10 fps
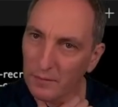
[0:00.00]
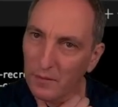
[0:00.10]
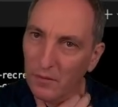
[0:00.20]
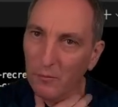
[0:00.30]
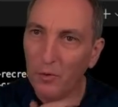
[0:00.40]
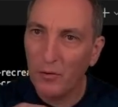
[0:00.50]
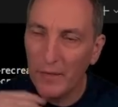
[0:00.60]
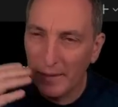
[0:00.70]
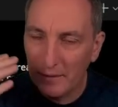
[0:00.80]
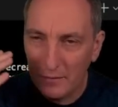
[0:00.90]
or more
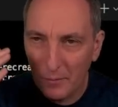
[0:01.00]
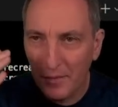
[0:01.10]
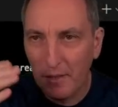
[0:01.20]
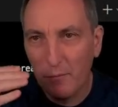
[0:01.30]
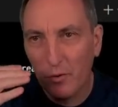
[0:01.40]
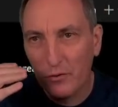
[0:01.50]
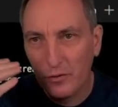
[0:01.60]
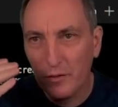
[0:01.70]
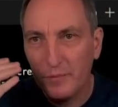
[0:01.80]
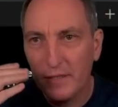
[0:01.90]
like something more
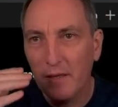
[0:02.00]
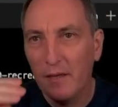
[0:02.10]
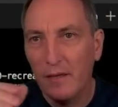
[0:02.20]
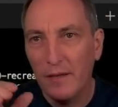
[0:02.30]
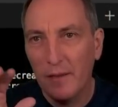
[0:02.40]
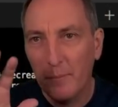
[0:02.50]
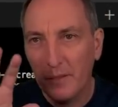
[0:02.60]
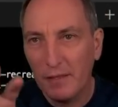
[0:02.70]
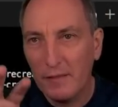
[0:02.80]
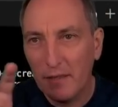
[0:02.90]
scripted.
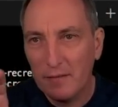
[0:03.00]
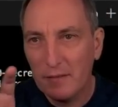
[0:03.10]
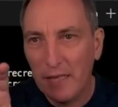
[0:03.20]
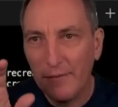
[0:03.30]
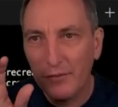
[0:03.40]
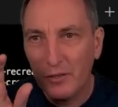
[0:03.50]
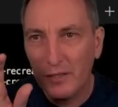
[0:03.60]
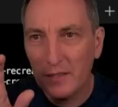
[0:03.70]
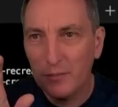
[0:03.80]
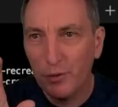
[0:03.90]
But I think this live
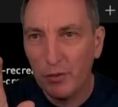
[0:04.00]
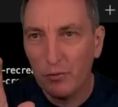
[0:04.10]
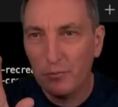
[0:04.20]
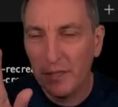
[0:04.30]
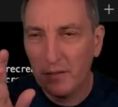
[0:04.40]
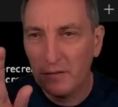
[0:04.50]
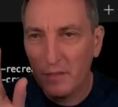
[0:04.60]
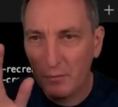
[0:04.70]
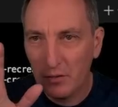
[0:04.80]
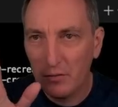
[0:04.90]
coding is pretty cool because
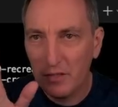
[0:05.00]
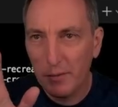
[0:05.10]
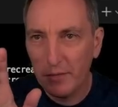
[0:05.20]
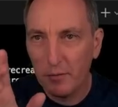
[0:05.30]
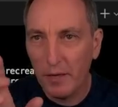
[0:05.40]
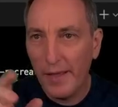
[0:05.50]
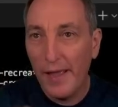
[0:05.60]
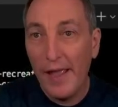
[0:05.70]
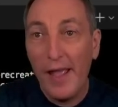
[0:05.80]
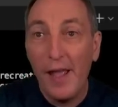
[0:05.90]
I'm going to explain you.
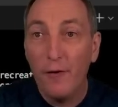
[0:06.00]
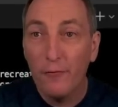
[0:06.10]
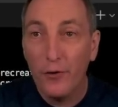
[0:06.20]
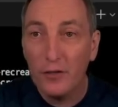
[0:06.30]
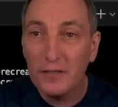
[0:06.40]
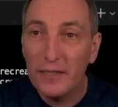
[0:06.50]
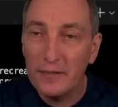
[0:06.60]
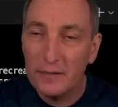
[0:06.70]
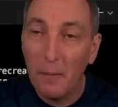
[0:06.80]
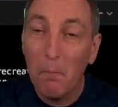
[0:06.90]
First
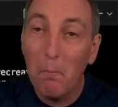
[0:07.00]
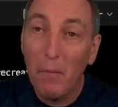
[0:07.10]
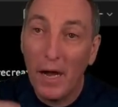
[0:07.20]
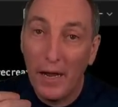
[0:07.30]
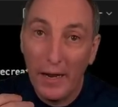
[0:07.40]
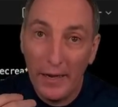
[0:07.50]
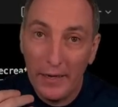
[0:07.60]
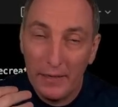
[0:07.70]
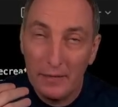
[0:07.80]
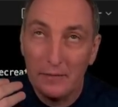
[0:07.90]
is
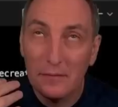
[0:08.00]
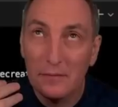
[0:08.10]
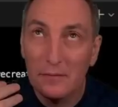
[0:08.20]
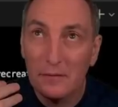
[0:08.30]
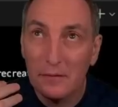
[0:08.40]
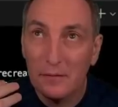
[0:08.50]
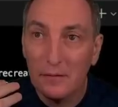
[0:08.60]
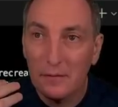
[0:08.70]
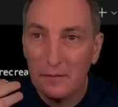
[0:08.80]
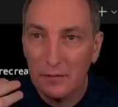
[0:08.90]
my
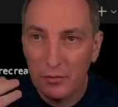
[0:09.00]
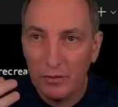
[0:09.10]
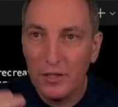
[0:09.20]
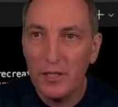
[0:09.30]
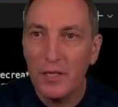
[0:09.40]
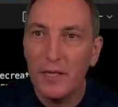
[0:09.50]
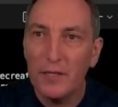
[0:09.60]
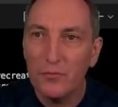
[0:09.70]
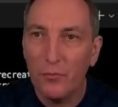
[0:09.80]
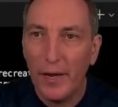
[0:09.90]
strategy
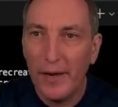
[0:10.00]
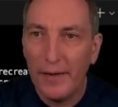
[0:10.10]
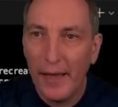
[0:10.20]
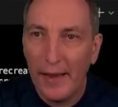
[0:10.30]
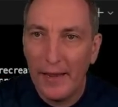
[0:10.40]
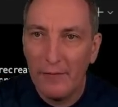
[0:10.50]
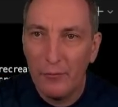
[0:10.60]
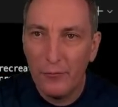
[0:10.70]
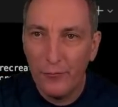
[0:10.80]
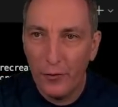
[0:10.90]
is when I have a
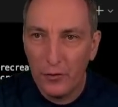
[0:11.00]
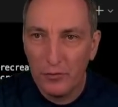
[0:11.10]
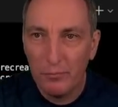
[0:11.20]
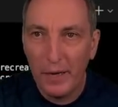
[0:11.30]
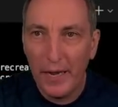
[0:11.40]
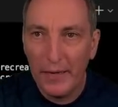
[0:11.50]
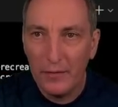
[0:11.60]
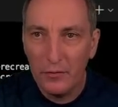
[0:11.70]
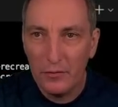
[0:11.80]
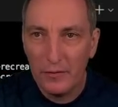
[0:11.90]
first by
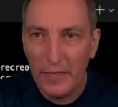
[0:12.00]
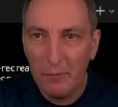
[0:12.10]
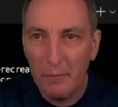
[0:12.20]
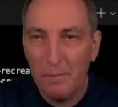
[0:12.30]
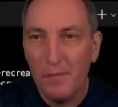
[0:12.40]
username,